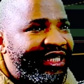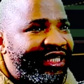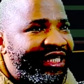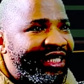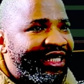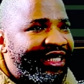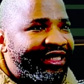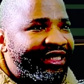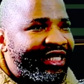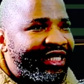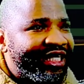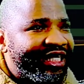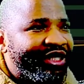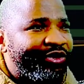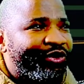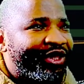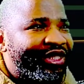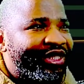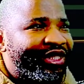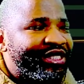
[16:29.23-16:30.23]
that
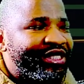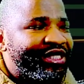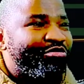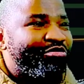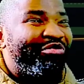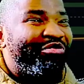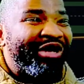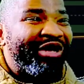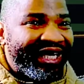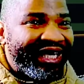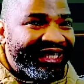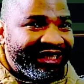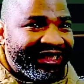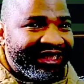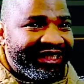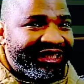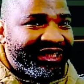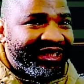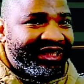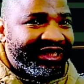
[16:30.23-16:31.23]
was
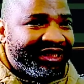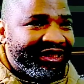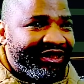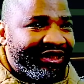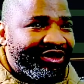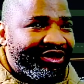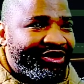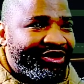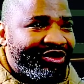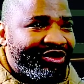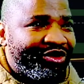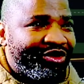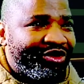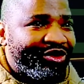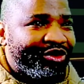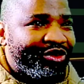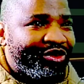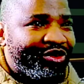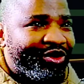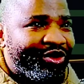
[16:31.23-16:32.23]
bearish to
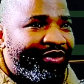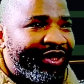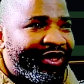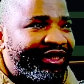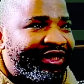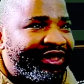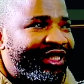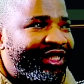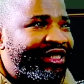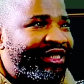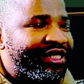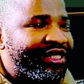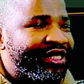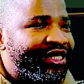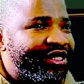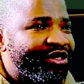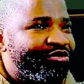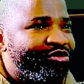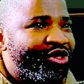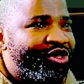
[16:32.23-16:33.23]
our trend. Let
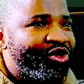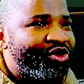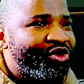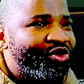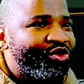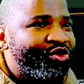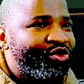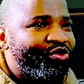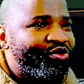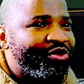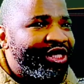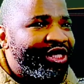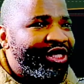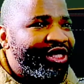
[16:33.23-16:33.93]
me zoom in